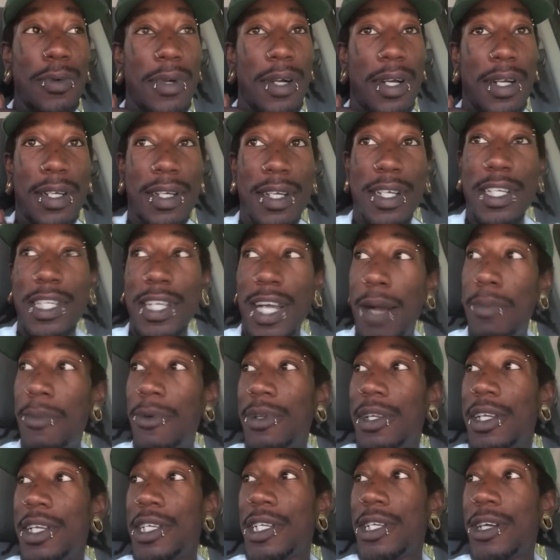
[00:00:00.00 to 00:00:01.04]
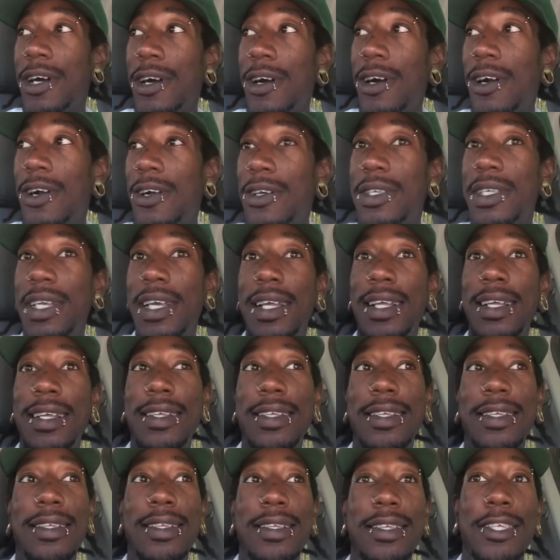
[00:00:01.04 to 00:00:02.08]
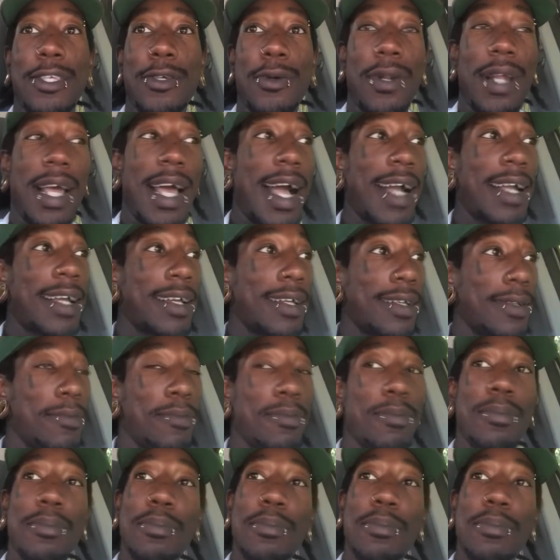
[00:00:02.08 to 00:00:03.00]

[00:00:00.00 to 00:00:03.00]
a good job on these yards and so that I can